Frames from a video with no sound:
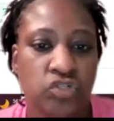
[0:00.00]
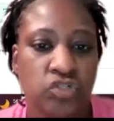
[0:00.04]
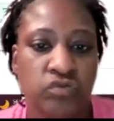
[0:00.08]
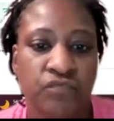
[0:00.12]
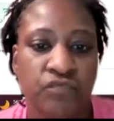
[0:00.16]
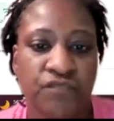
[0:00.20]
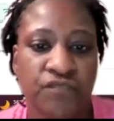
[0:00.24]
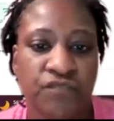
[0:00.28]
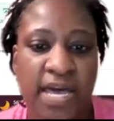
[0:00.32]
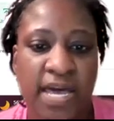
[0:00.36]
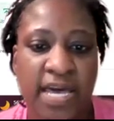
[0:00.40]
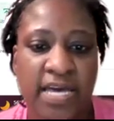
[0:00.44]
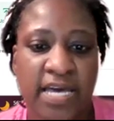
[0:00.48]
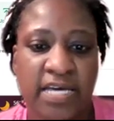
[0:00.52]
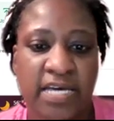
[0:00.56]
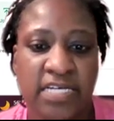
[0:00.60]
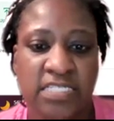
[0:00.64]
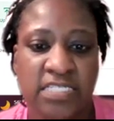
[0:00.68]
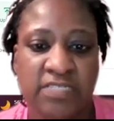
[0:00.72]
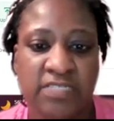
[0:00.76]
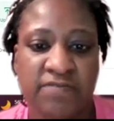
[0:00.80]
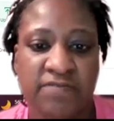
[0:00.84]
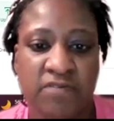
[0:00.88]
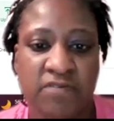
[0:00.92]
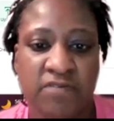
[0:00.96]
Too
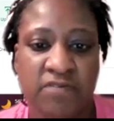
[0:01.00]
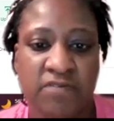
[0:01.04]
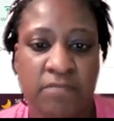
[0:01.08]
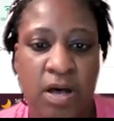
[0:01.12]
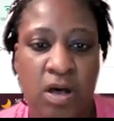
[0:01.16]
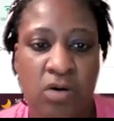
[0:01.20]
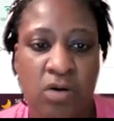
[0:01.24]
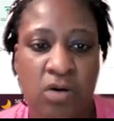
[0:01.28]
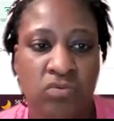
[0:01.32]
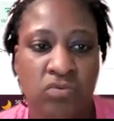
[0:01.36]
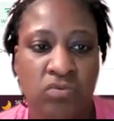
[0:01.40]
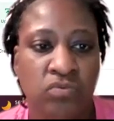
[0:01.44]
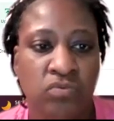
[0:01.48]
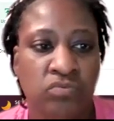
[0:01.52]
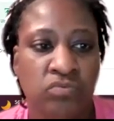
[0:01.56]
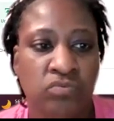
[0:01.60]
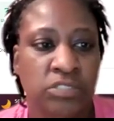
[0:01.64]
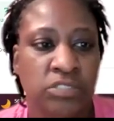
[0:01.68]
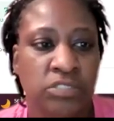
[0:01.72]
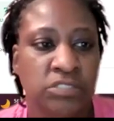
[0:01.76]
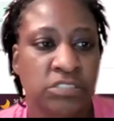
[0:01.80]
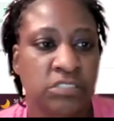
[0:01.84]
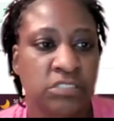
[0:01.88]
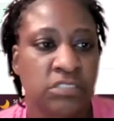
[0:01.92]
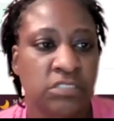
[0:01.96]
fast for my
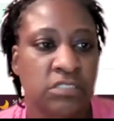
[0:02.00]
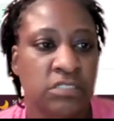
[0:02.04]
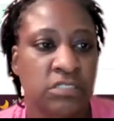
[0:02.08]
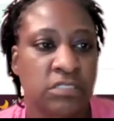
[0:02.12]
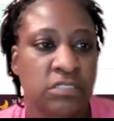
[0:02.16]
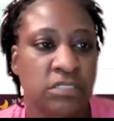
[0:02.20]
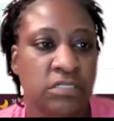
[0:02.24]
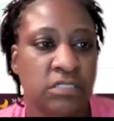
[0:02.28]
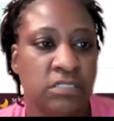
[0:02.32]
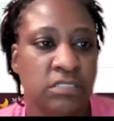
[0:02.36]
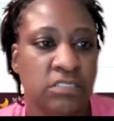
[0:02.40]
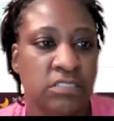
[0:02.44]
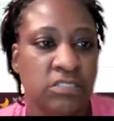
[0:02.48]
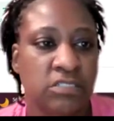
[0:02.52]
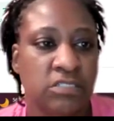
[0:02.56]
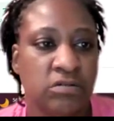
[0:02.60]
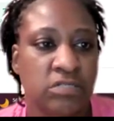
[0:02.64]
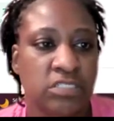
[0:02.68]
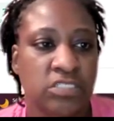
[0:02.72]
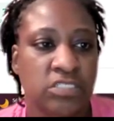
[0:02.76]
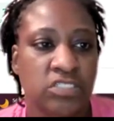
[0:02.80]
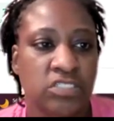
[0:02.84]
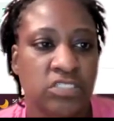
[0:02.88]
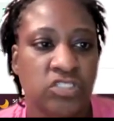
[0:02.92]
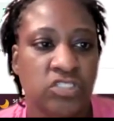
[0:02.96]
own good. So
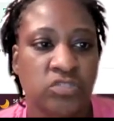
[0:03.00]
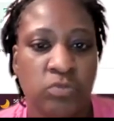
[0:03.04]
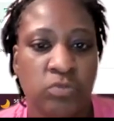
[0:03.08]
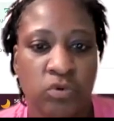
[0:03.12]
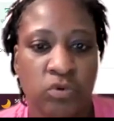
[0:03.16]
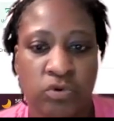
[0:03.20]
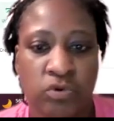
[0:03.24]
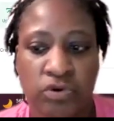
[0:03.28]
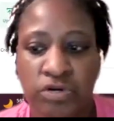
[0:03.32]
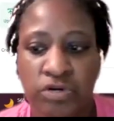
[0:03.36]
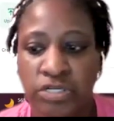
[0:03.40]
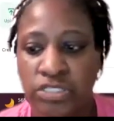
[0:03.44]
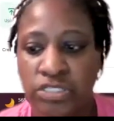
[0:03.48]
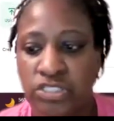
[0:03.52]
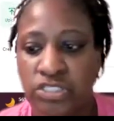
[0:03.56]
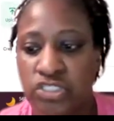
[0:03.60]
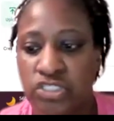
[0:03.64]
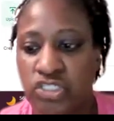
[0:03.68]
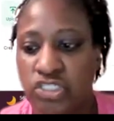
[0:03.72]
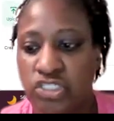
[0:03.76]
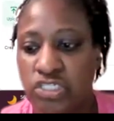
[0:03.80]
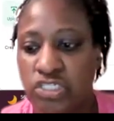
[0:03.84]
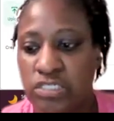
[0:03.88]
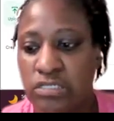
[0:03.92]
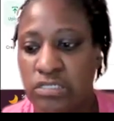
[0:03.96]
this is
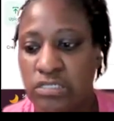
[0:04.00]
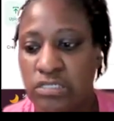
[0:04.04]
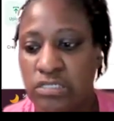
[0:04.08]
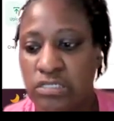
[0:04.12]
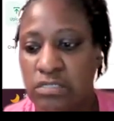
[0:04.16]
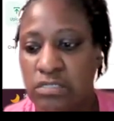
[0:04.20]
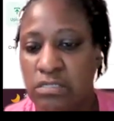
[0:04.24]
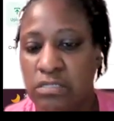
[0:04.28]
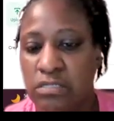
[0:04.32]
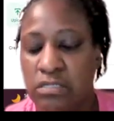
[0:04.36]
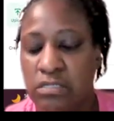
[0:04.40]
March.